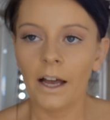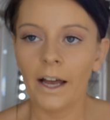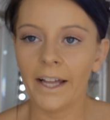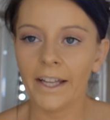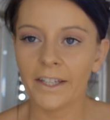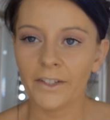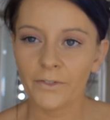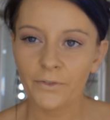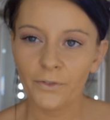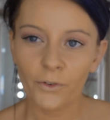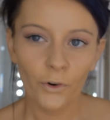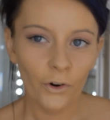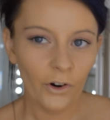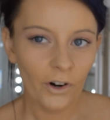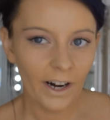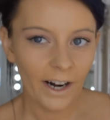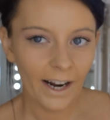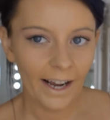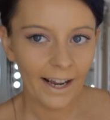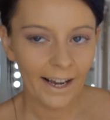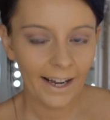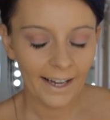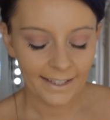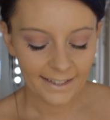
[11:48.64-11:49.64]
And for
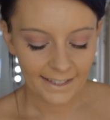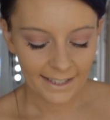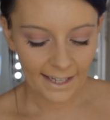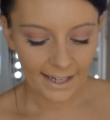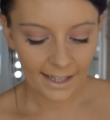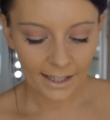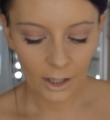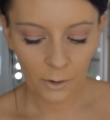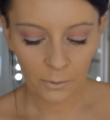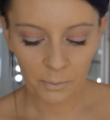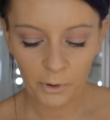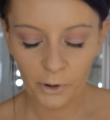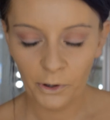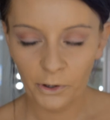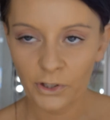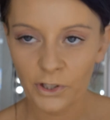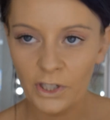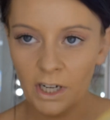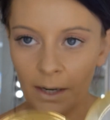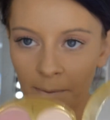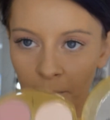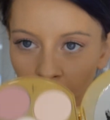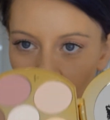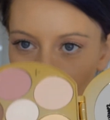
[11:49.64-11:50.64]
a tiny little
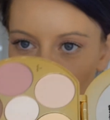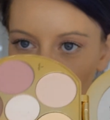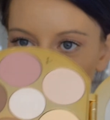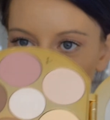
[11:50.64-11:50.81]
bronzer, I'm going